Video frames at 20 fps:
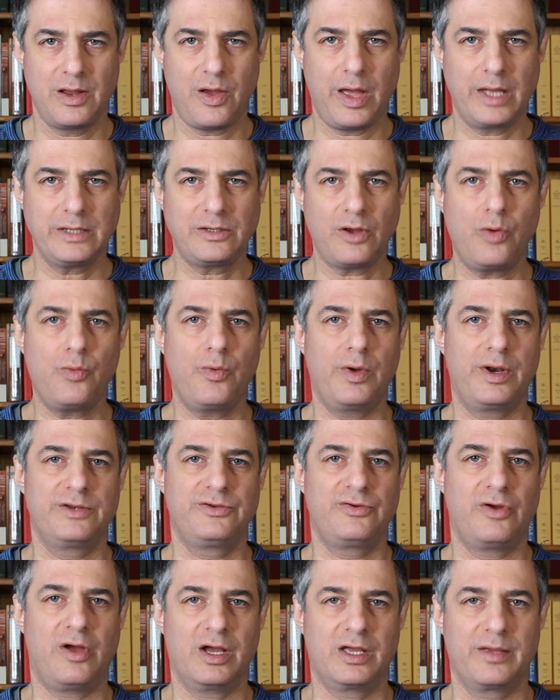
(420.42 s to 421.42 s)
Now I don't want
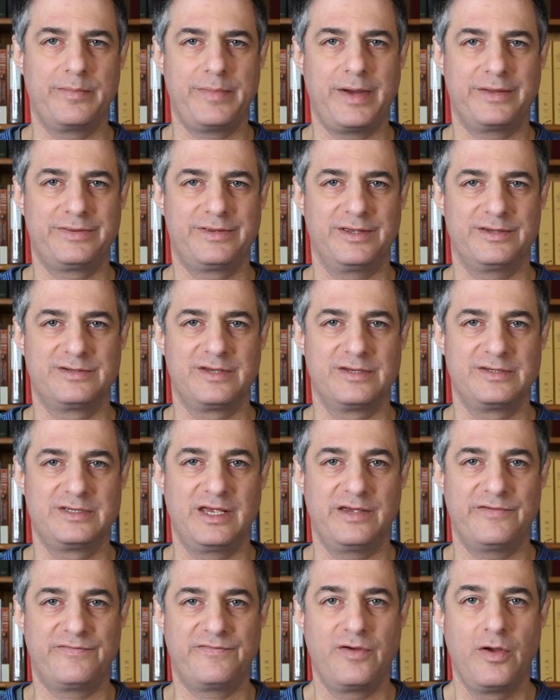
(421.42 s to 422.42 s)
to talk about this as
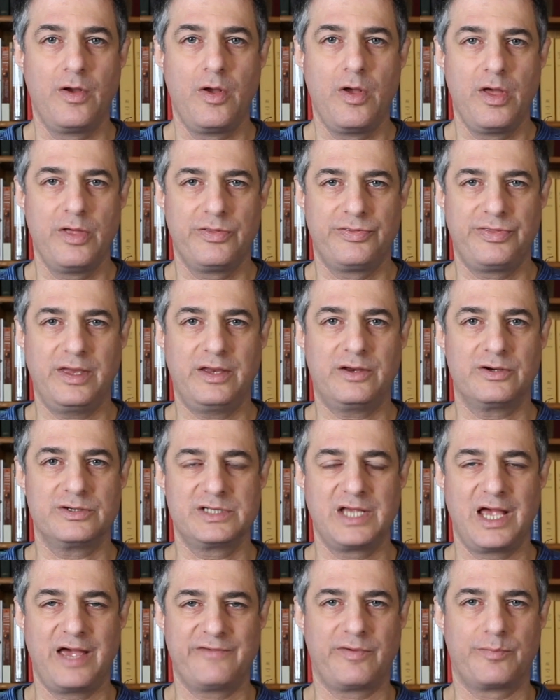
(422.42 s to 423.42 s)
if
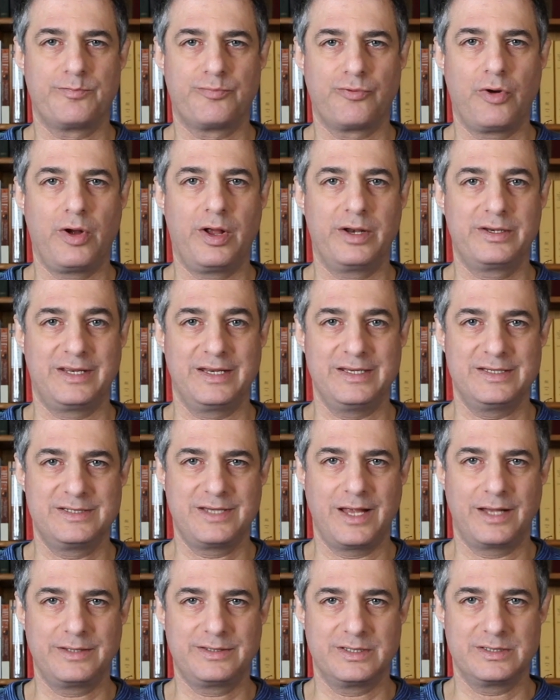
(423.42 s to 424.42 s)
thinkers have a broad
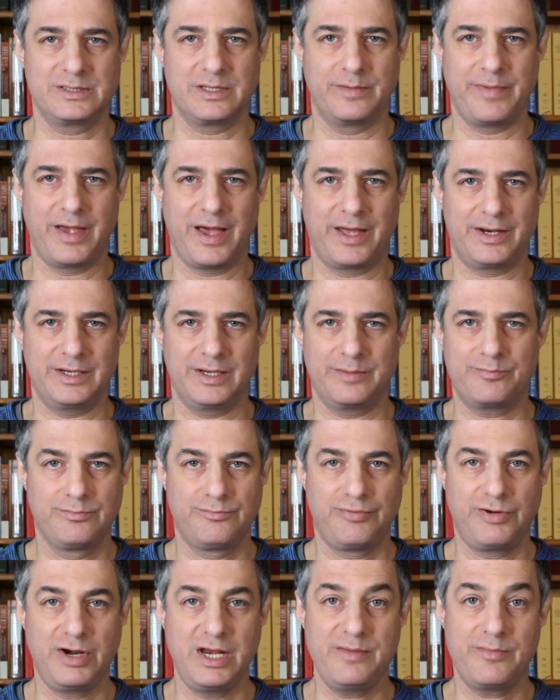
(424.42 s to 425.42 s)
consensus about it.
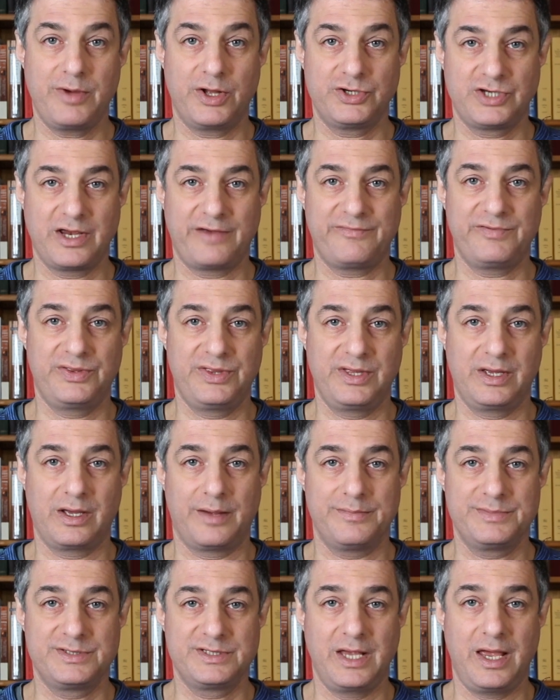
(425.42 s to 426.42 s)
Pretty much everything
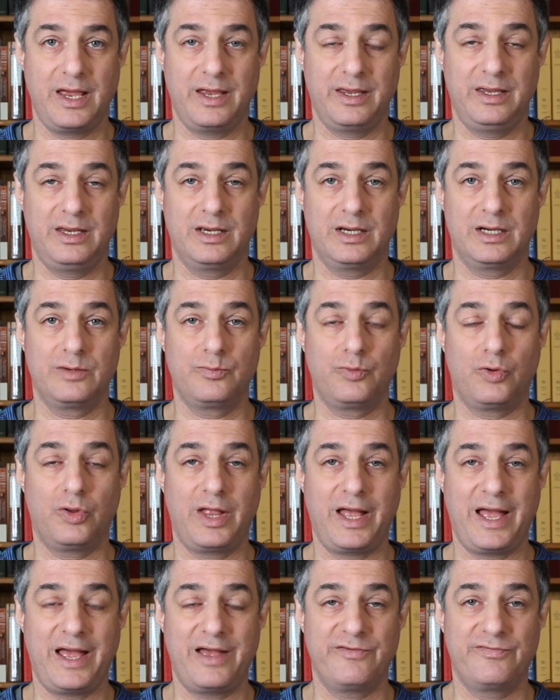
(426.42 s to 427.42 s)
I'm saying here
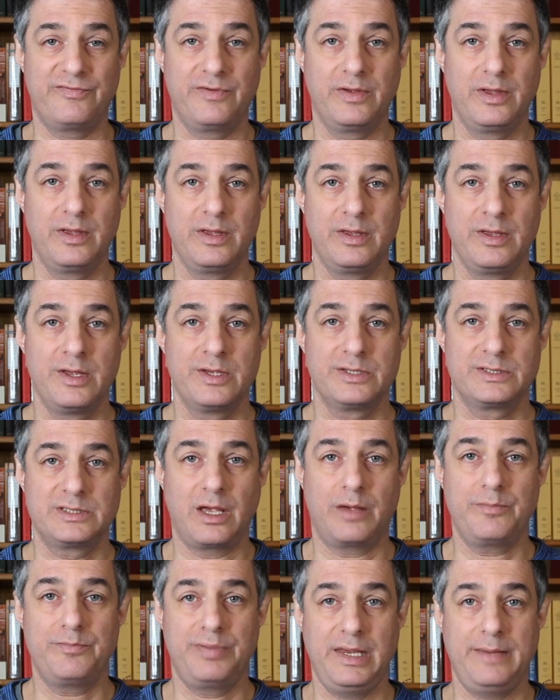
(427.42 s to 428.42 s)
will have
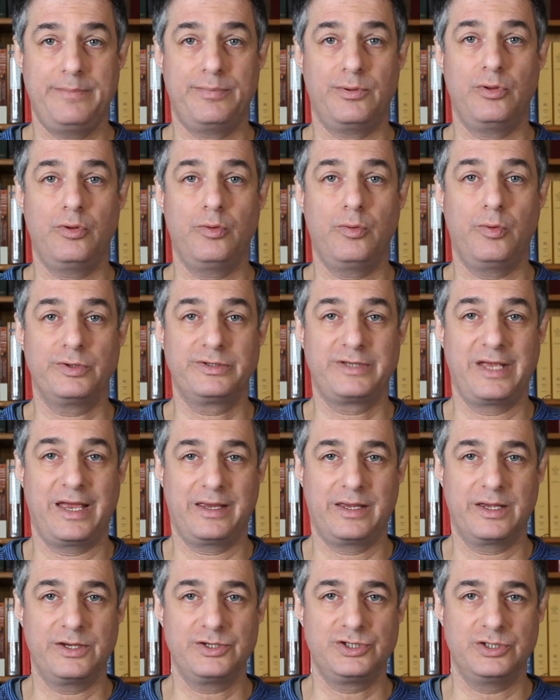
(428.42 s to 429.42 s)
some people who will
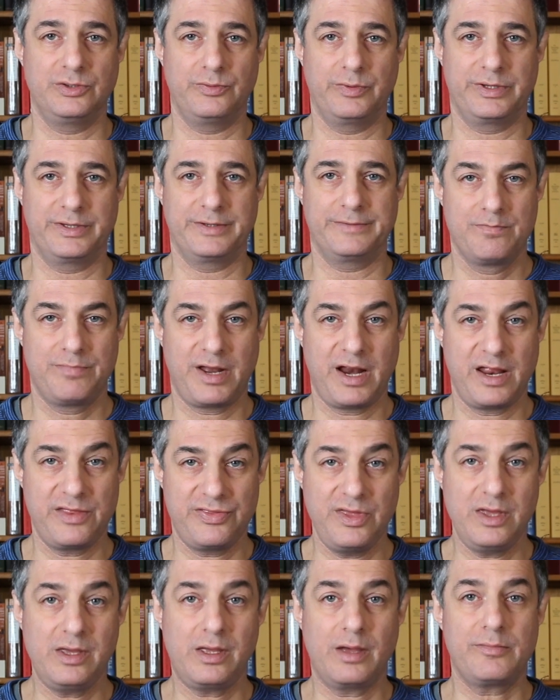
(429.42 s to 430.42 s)
take issue with it. But I
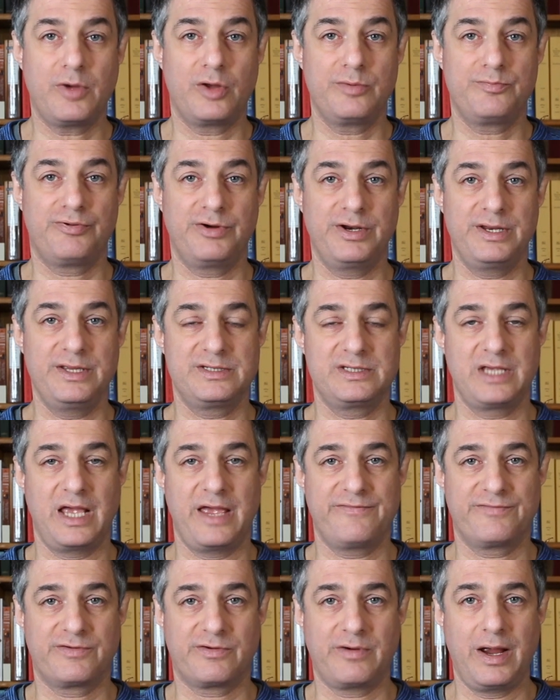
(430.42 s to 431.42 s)
think I'm on pretty
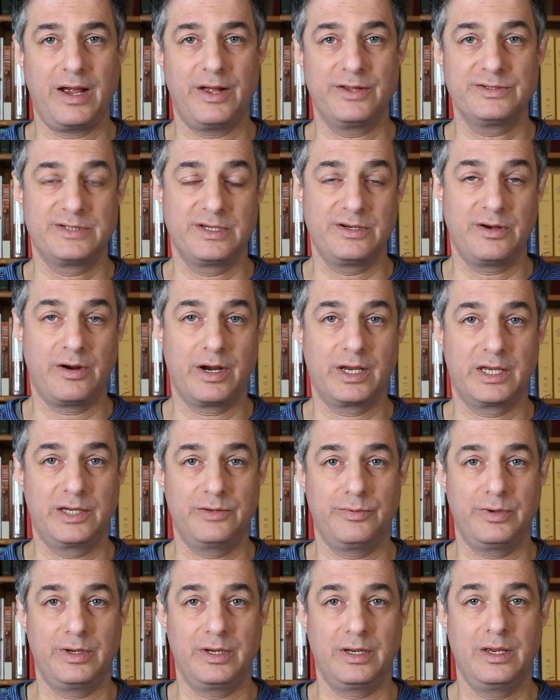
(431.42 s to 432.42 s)
safe grounds in
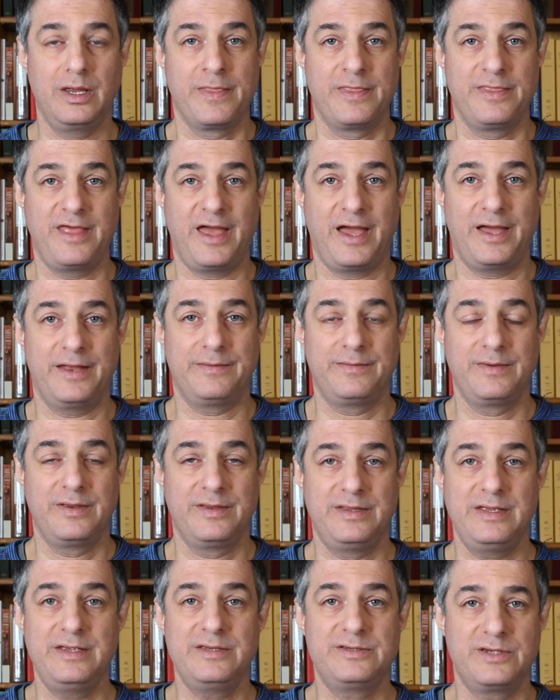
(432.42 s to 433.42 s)
arguing that
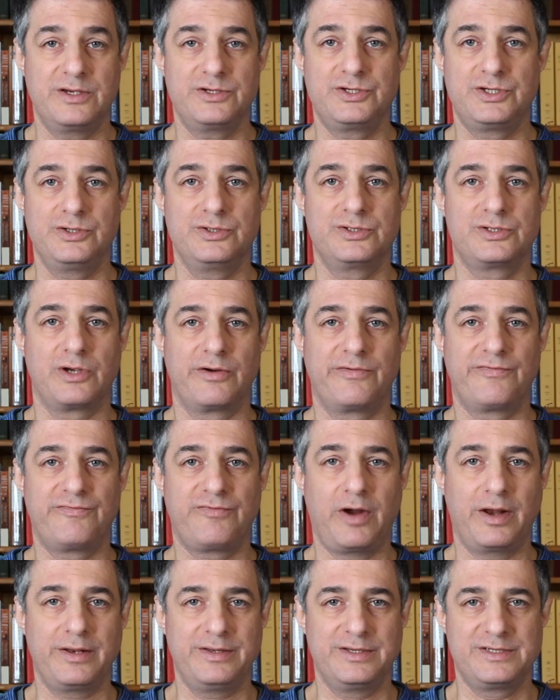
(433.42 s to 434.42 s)
these issues are
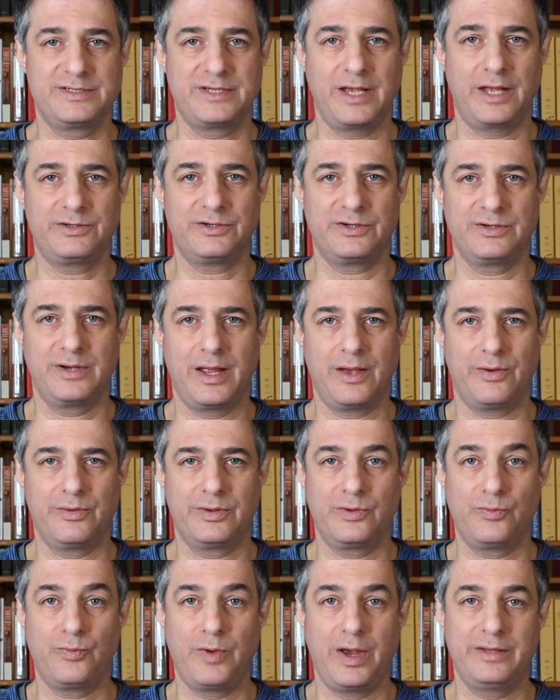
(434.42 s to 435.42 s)
front and center now
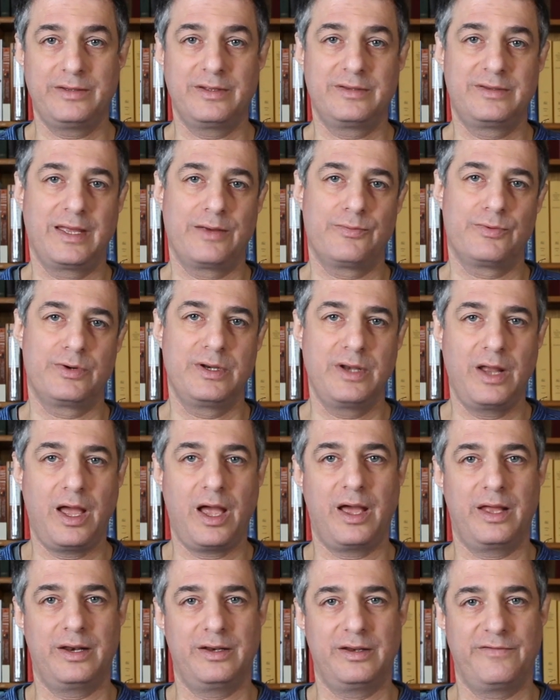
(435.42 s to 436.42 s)
in a way that they were
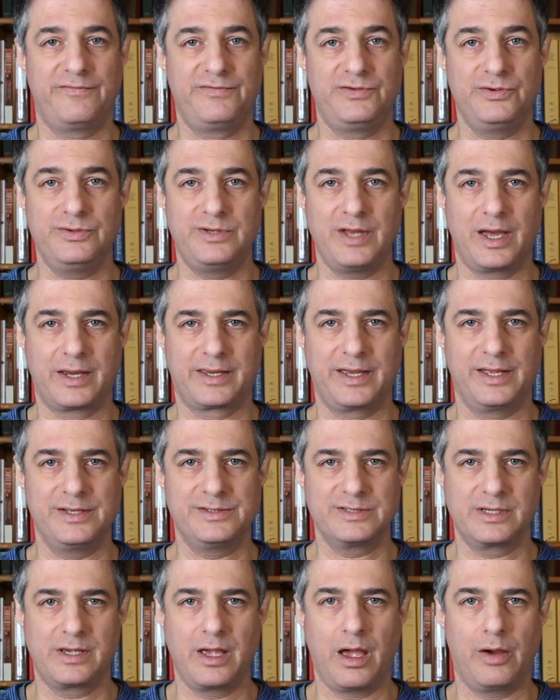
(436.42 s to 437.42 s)
not a few
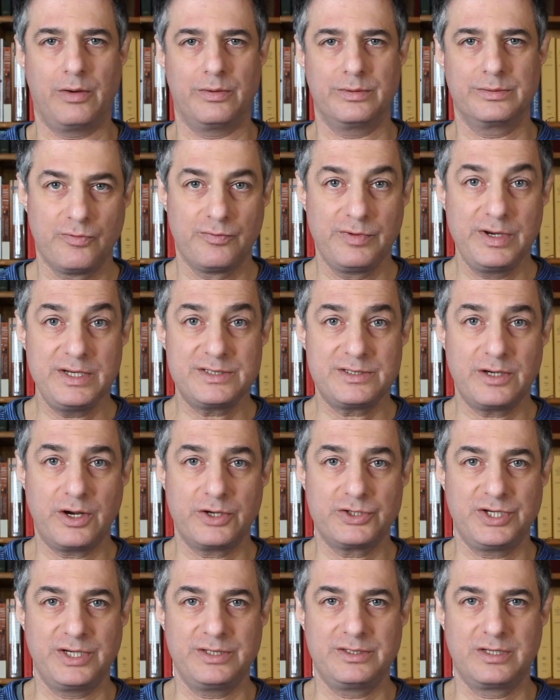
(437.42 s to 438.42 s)
decades ago.
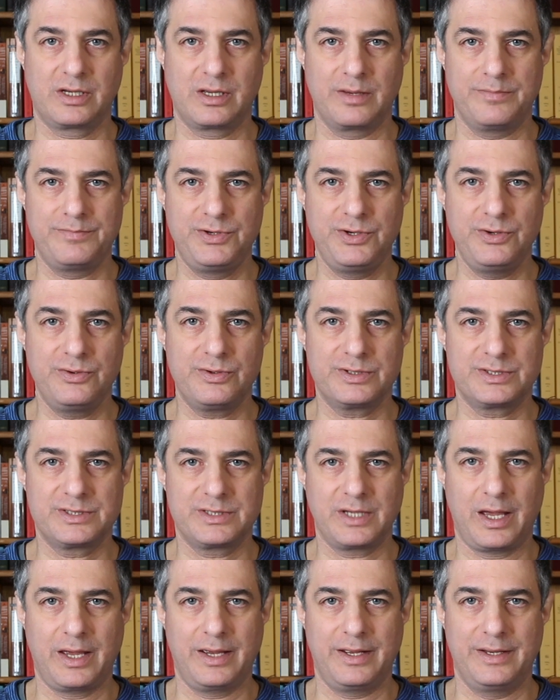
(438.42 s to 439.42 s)
Research into computer
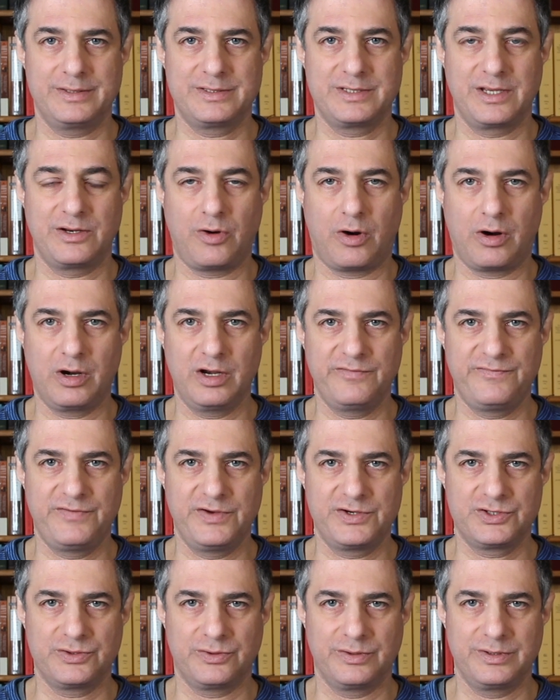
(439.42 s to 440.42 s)
science and
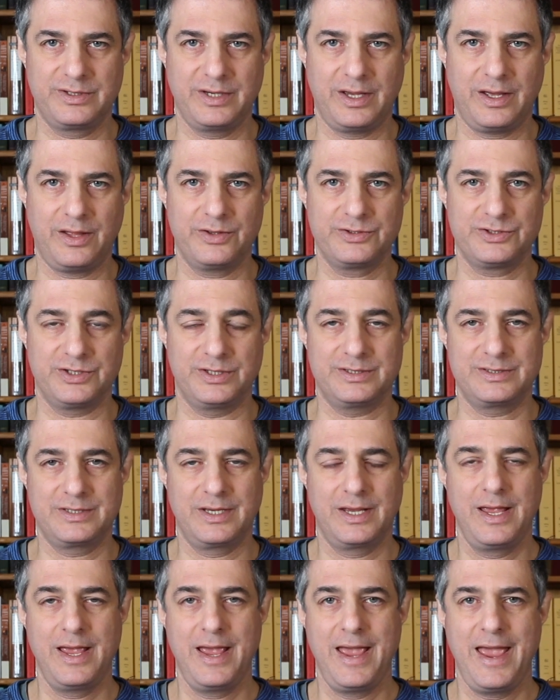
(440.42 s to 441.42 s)
artificial intelligence